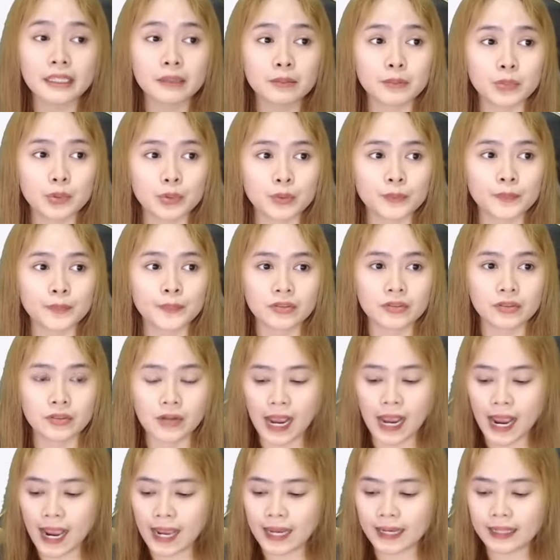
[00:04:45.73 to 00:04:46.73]
pool.
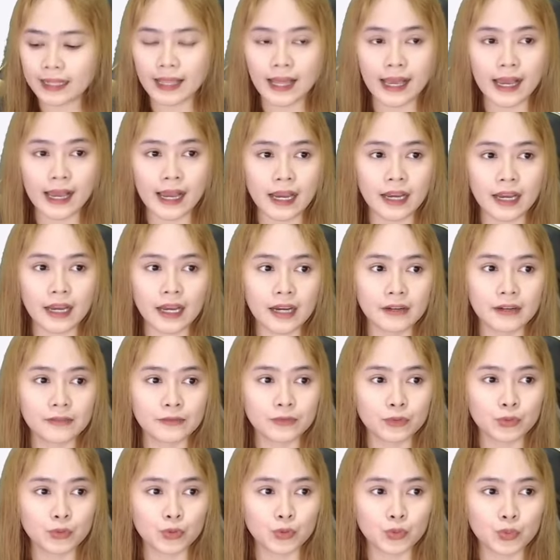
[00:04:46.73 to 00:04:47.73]
So I'll
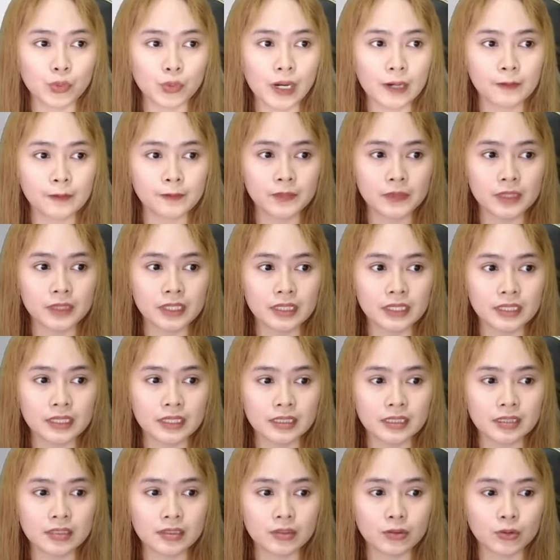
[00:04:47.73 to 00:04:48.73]
have to swap
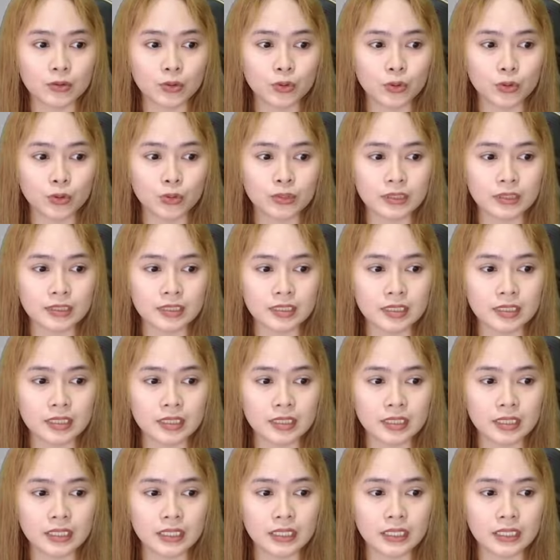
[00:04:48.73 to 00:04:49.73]
this to
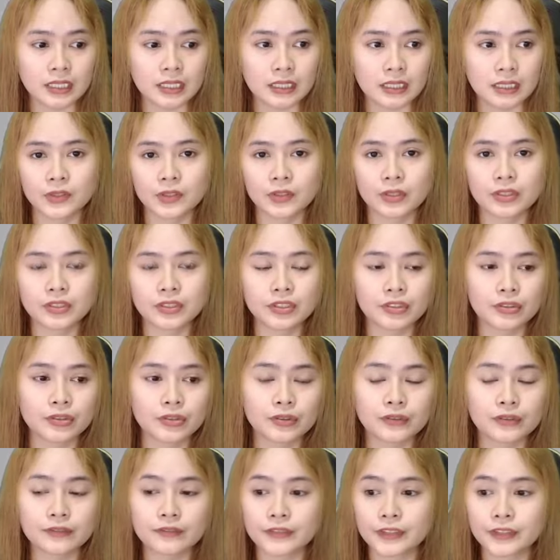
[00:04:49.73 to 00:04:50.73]
USDT. So I'll just
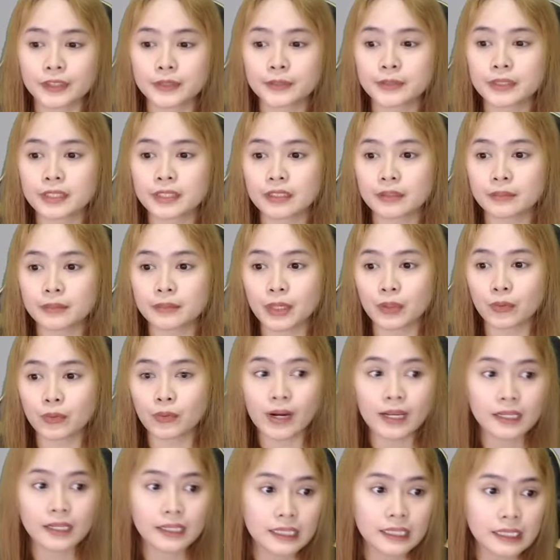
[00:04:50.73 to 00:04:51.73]
confirm it in my
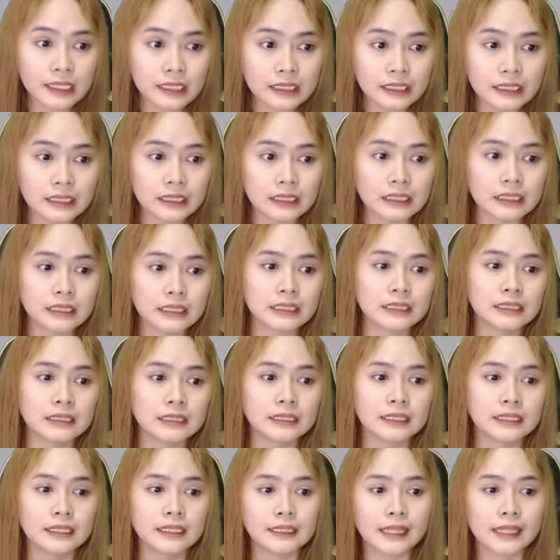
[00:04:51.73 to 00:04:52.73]
wallet
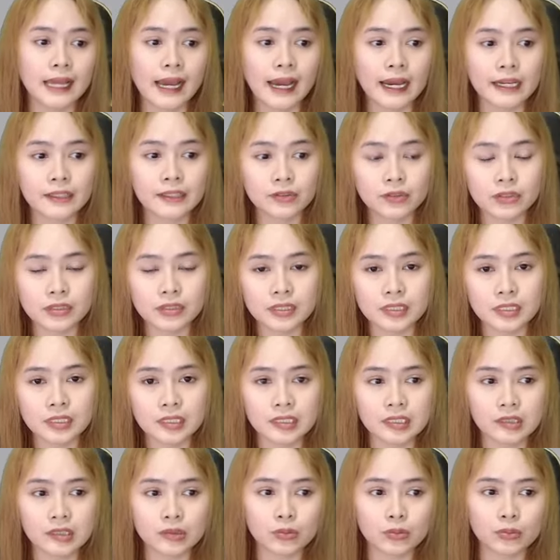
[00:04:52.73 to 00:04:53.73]
and then add
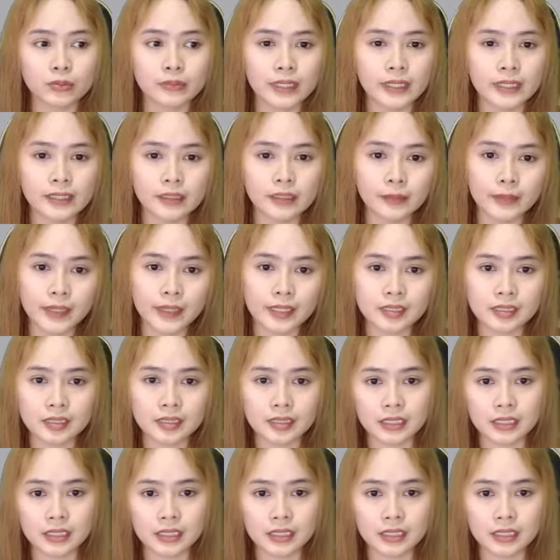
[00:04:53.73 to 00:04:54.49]
USDT to MetaMask